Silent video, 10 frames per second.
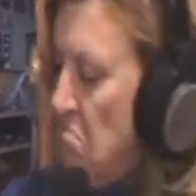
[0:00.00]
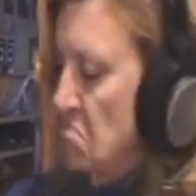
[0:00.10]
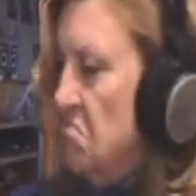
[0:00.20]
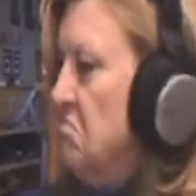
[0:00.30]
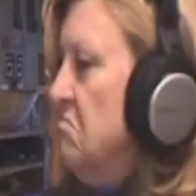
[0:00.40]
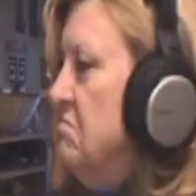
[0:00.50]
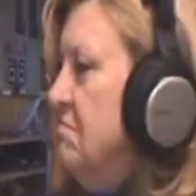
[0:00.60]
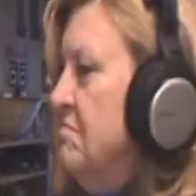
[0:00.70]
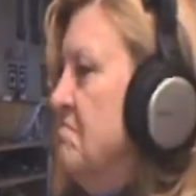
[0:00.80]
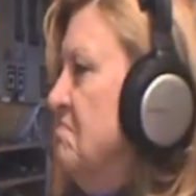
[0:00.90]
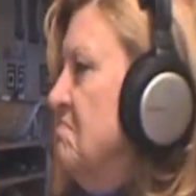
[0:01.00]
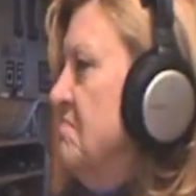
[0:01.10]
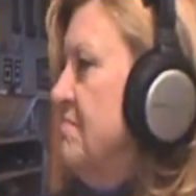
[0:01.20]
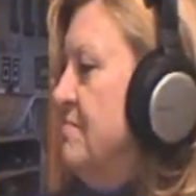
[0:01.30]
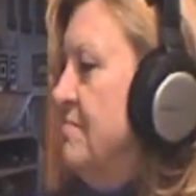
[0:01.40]

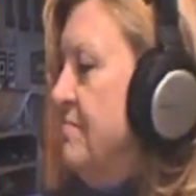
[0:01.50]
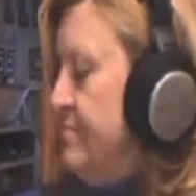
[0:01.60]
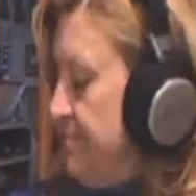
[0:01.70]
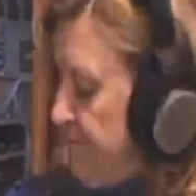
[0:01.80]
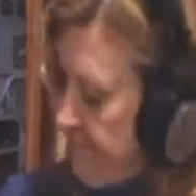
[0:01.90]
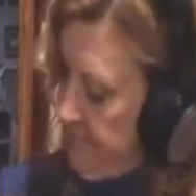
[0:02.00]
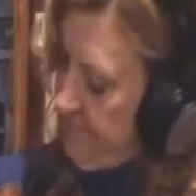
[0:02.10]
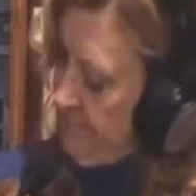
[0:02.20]
(not speaking)